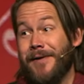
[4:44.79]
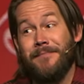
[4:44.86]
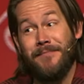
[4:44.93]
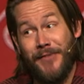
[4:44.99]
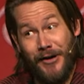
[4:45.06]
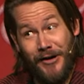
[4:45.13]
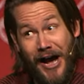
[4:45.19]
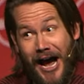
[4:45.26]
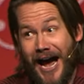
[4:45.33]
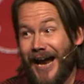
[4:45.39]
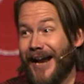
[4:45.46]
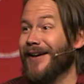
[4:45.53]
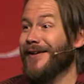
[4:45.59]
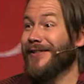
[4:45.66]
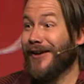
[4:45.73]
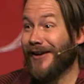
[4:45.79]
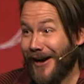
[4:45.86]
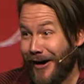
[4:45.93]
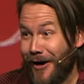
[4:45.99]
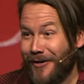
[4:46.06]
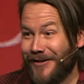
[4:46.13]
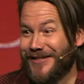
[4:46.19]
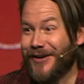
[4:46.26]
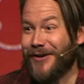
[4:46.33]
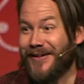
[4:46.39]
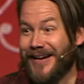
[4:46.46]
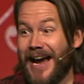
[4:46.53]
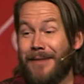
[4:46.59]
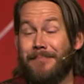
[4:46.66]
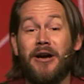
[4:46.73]
They're not. They're not going to,
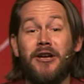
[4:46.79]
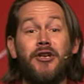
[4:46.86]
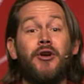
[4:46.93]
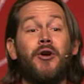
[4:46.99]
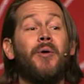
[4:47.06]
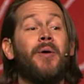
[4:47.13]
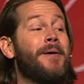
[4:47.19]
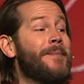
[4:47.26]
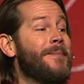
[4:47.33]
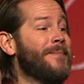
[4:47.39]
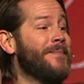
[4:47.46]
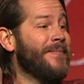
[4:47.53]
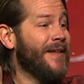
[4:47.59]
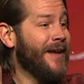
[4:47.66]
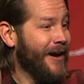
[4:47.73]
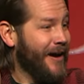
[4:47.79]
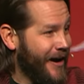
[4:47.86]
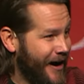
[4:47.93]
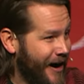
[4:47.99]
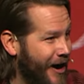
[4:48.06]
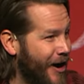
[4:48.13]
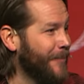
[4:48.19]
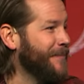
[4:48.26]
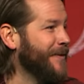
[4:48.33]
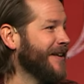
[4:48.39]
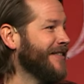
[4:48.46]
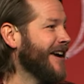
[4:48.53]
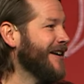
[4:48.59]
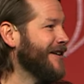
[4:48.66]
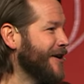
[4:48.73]
okay? But you hope that
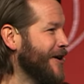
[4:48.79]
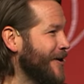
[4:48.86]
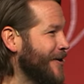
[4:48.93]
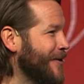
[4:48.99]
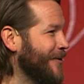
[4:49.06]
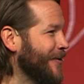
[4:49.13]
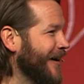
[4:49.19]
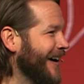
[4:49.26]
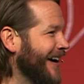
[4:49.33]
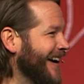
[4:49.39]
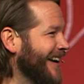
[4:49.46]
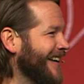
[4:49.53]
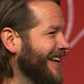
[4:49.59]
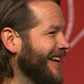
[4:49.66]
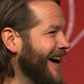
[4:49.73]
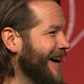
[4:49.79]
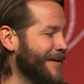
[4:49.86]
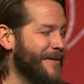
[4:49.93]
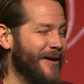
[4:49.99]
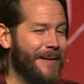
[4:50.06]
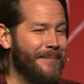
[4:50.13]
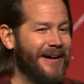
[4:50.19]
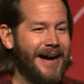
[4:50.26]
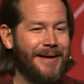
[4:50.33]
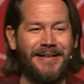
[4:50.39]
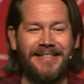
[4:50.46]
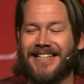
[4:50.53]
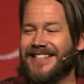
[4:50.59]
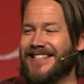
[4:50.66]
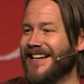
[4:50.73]
they do, right? Now, uh, come on, I'm a, I'm a
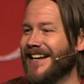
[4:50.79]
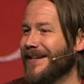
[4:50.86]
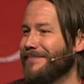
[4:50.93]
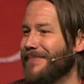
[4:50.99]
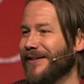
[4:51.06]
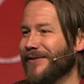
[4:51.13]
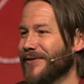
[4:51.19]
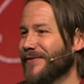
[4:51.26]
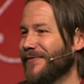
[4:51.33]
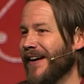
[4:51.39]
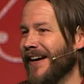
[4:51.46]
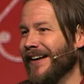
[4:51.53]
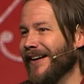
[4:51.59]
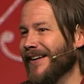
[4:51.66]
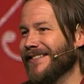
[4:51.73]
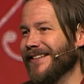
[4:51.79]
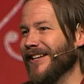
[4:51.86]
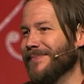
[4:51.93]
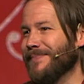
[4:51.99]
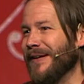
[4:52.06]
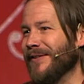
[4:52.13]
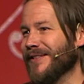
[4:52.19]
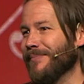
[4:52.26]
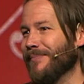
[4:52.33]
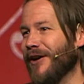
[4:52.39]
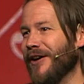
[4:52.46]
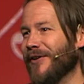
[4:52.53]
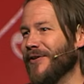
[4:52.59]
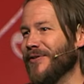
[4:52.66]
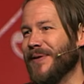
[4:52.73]
Cincinnati Bengals fan. Us, us Bengals and
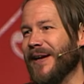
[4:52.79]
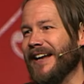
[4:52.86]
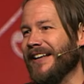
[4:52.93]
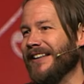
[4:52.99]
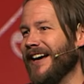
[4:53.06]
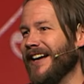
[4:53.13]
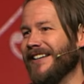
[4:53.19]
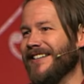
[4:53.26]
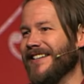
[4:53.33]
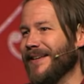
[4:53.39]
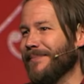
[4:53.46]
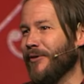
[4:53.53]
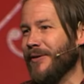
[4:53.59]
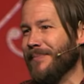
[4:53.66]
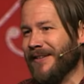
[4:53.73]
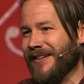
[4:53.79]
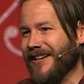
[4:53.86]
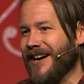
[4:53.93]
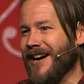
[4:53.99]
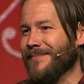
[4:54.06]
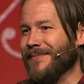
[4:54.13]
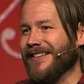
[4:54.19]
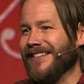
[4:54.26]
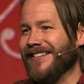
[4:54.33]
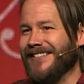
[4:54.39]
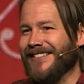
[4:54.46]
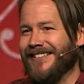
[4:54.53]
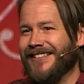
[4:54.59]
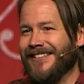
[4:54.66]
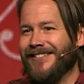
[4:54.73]
Broncos, we got a lot of disappointment in common.
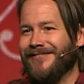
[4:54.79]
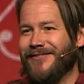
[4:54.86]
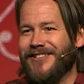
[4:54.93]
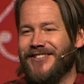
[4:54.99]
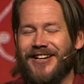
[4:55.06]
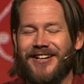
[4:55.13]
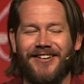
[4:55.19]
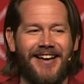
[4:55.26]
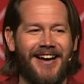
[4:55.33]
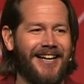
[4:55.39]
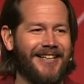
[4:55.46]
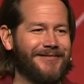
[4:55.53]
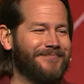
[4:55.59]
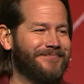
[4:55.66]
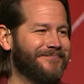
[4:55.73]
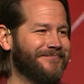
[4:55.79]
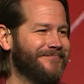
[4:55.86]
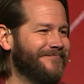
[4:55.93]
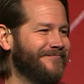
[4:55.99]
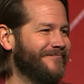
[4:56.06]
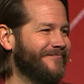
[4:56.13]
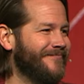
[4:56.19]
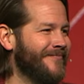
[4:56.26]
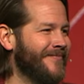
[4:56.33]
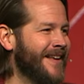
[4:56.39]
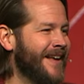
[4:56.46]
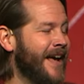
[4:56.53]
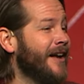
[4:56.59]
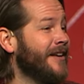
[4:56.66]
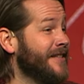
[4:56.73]
We share that.
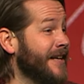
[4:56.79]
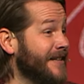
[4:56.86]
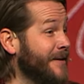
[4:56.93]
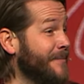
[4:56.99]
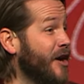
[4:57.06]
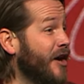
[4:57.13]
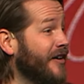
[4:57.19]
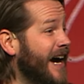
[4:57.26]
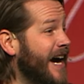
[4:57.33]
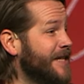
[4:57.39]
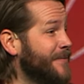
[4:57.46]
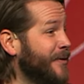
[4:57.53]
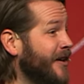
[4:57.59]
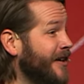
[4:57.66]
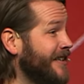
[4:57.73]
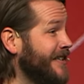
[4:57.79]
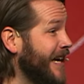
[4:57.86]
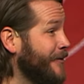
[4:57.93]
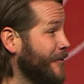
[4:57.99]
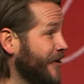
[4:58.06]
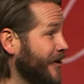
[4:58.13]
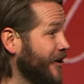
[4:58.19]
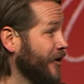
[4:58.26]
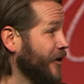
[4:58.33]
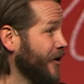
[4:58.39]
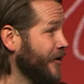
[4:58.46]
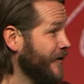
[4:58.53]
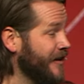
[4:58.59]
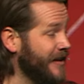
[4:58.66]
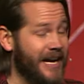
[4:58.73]
So, some of y'all guys went on a date with a girl
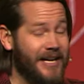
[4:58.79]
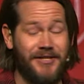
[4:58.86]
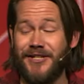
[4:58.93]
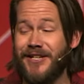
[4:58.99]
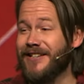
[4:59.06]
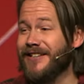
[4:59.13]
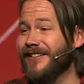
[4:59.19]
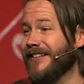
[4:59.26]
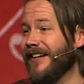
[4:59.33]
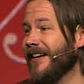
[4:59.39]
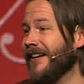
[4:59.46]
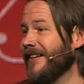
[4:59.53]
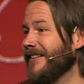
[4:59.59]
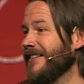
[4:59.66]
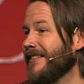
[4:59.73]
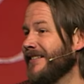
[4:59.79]
over the last year and